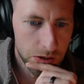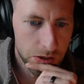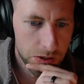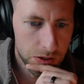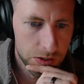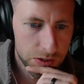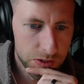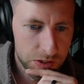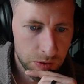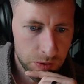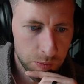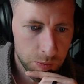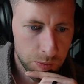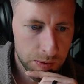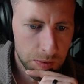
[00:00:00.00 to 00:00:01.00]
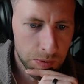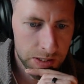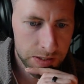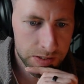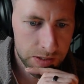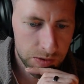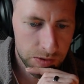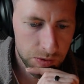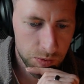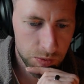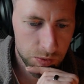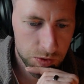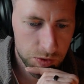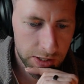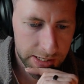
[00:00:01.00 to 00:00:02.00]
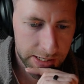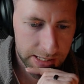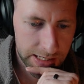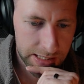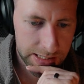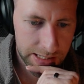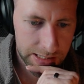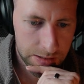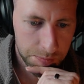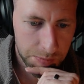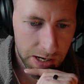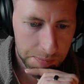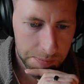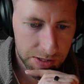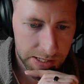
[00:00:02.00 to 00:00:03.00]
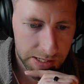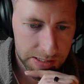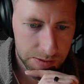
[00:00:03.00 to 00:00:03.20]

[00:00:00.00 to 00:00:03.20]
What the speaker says: So we want to try to get that to populate.